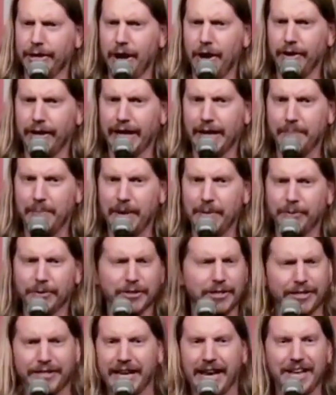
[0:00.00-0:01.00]
You know, to get
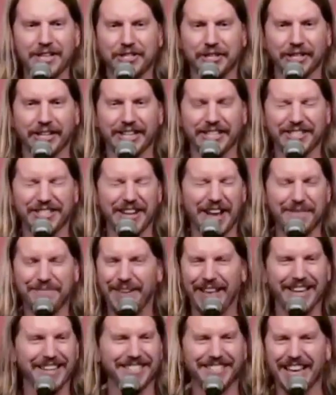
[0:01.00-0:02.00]
people's attention, because they're not
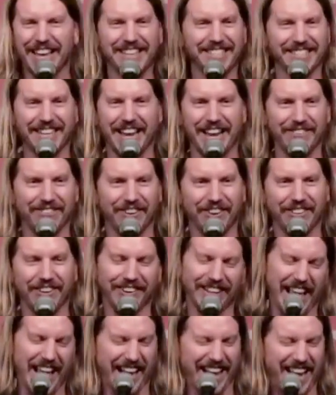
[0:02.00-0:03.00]
paying attention anymore.
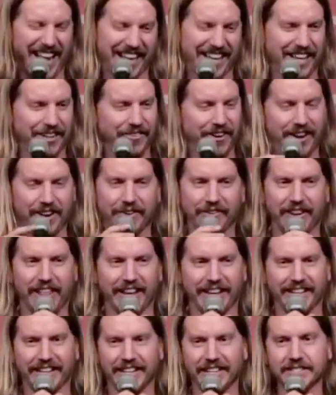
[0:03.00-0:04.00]
They're like, I can't remember where
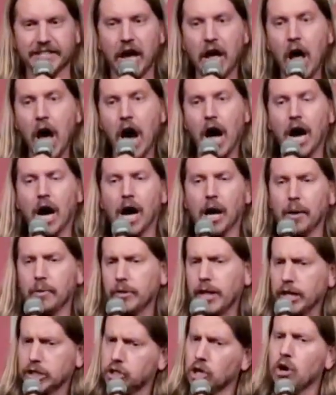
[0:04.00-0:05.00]
that kid is.
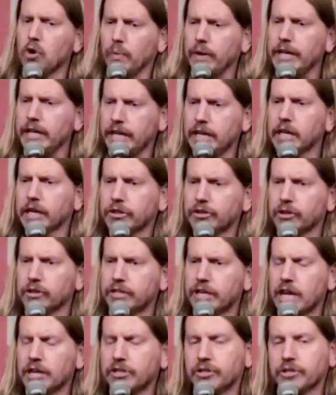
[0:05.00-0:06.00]
So we need to get their
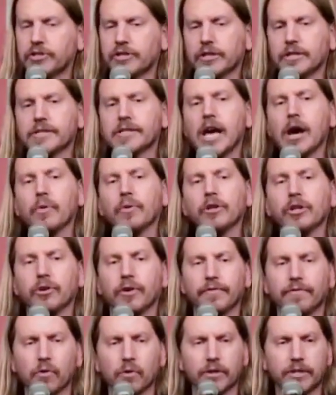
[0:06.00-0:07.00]
attention, so this is how we do
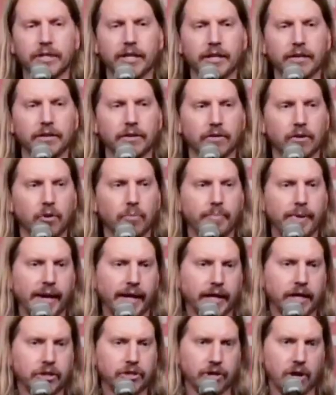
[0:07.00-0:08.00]
it. 14-year-old
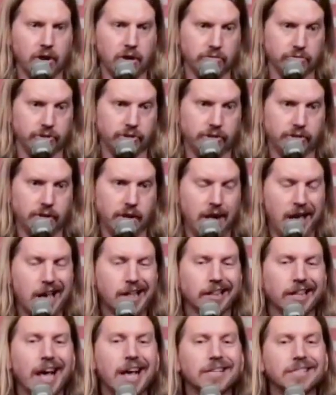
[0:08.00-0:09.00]
Becky Jones,
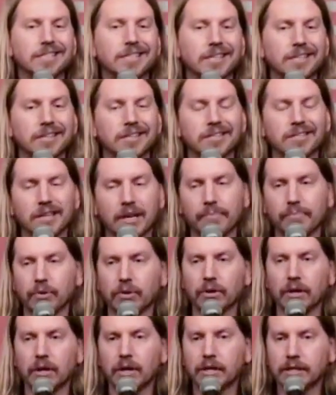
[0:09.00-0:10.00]
last seen
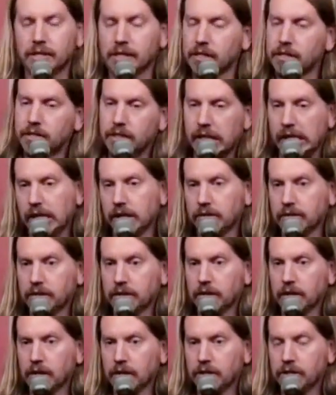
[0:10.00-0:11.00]
December 16th.
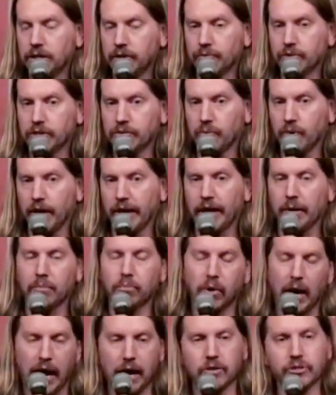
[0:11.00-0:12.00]
She was wearing a
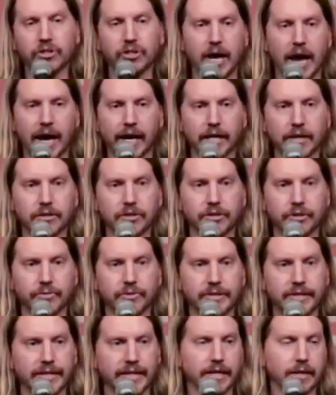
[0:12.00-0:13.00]
brown jacket. She
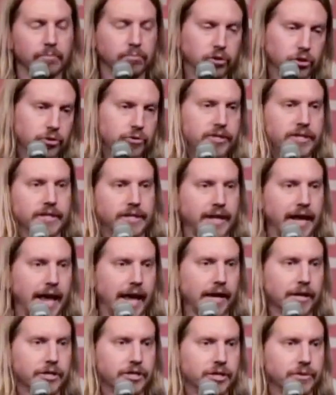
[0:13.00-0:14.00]
was seen in a blue
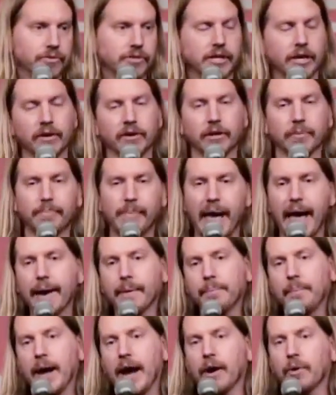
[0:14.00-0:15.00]
sedan. She was carrying a
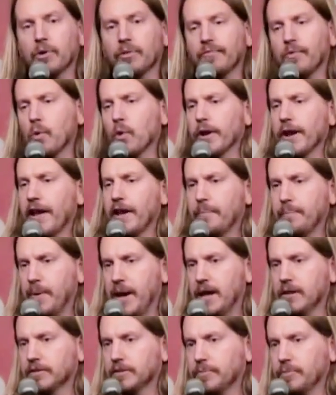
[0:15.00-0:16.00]
backpack with 4.5
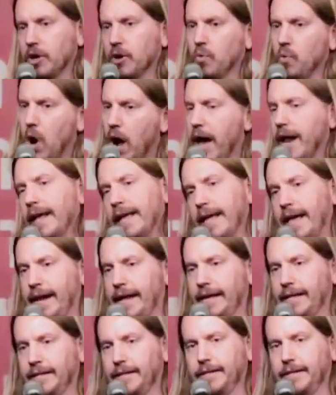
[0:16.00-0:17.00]
pounds of marijuana in it.